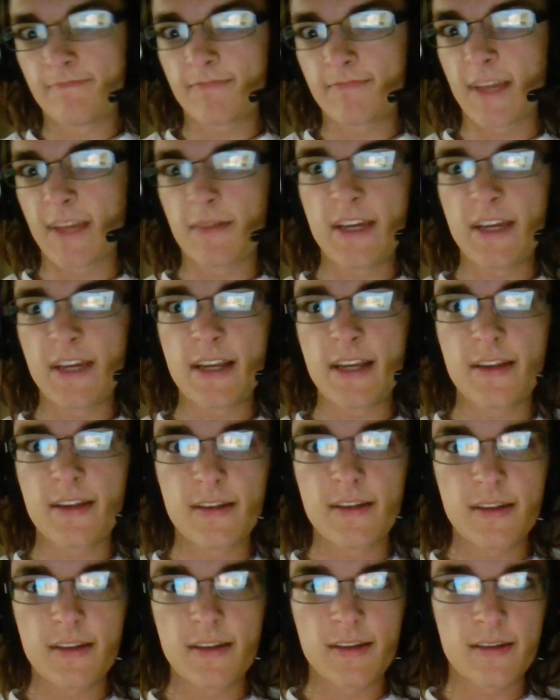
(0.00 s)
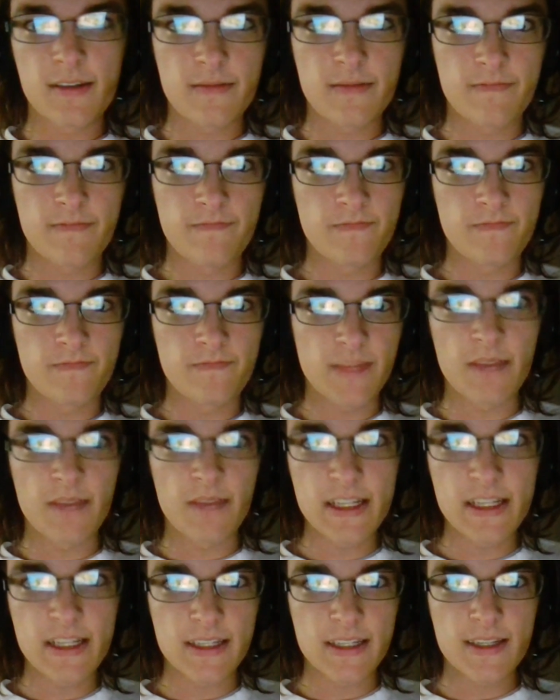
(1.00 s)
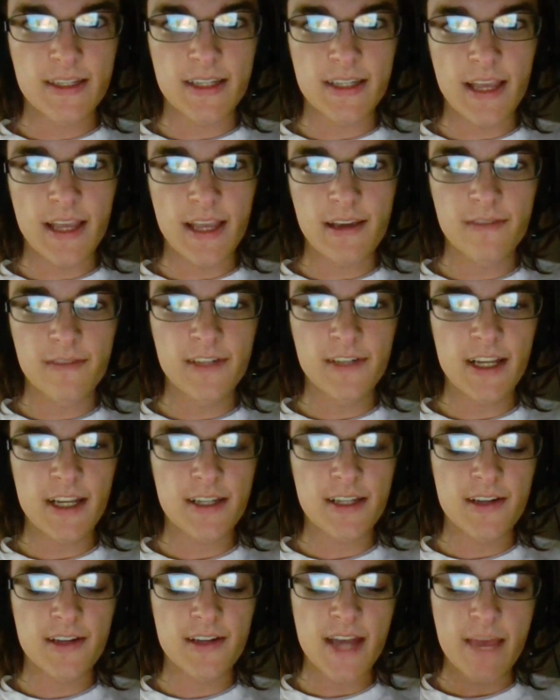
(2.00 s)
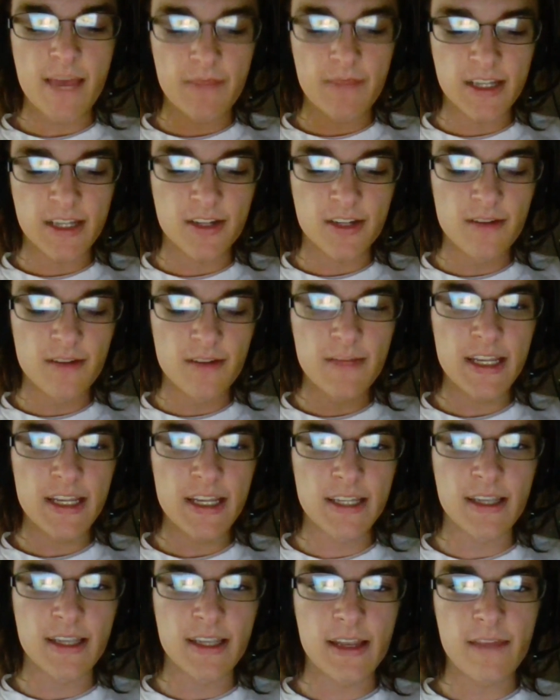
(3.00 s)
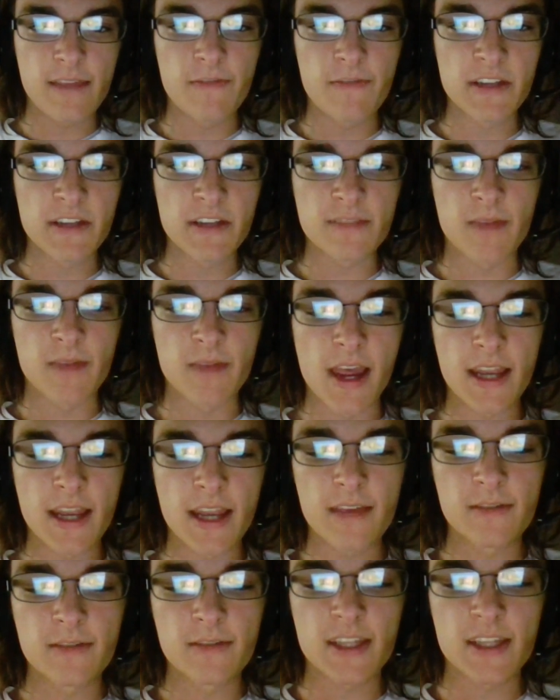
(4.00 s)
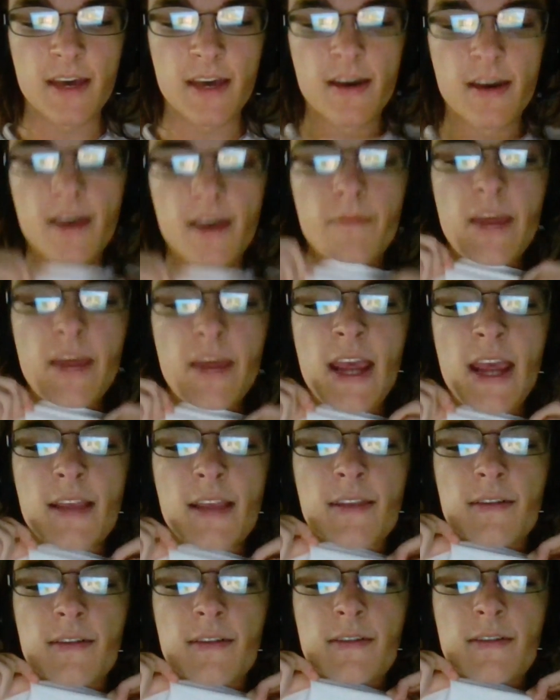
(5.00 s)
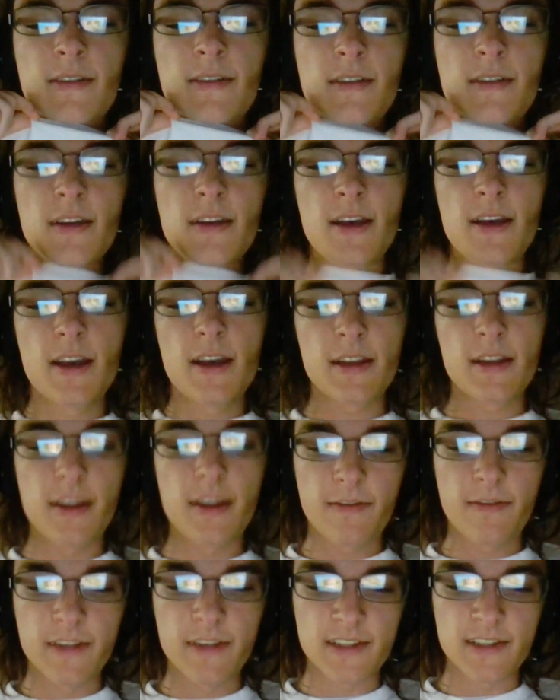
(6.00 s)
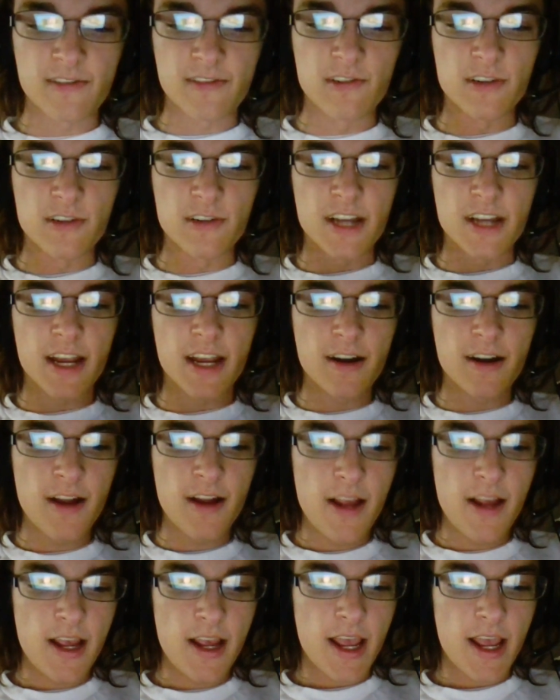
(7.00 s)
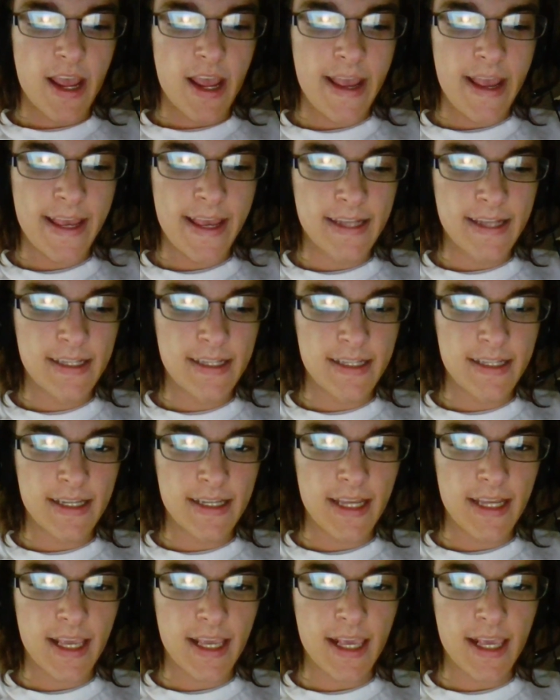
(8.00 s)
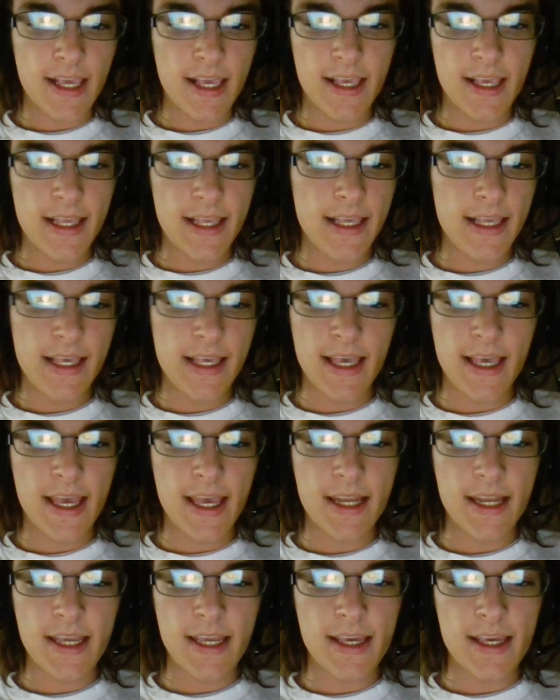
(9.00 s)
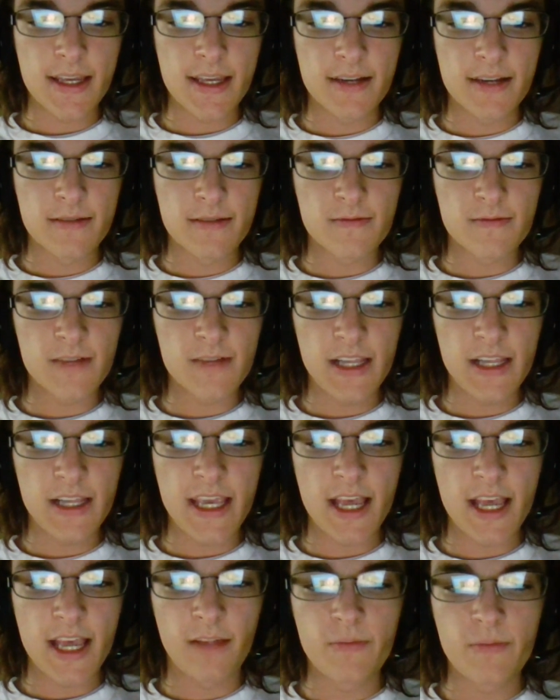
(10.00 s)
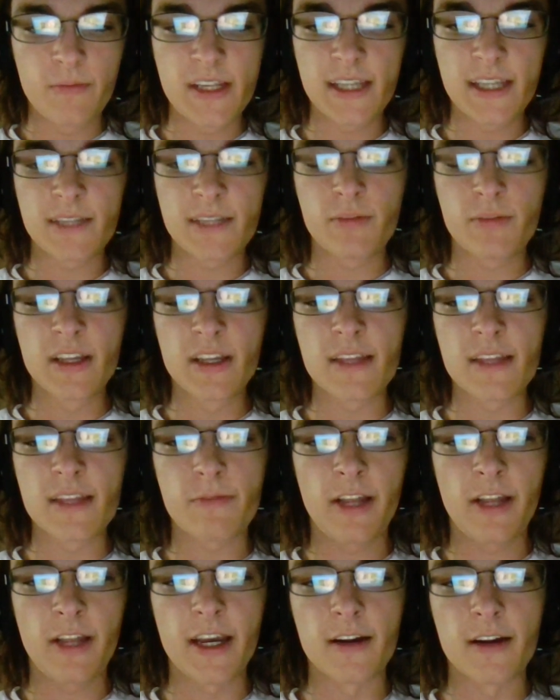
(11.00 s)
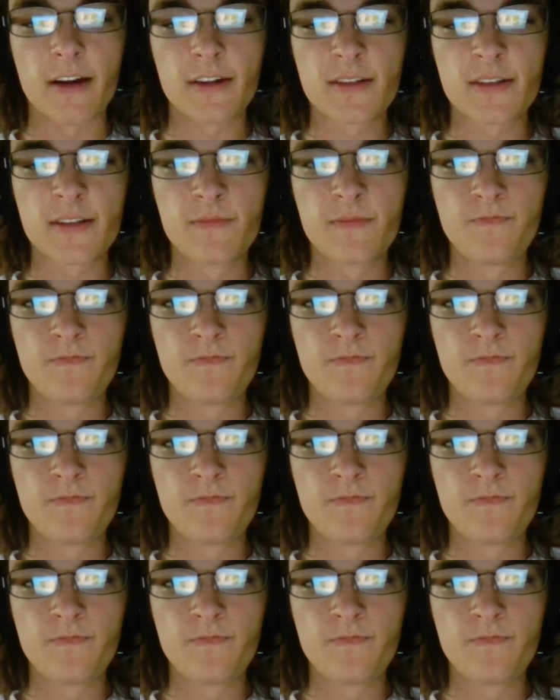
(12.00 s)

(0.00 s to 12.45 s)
just as I covered yesterday, McDermott is a defensive mind. He was the Panthers defensive coordinator, and he can really help discipline the players.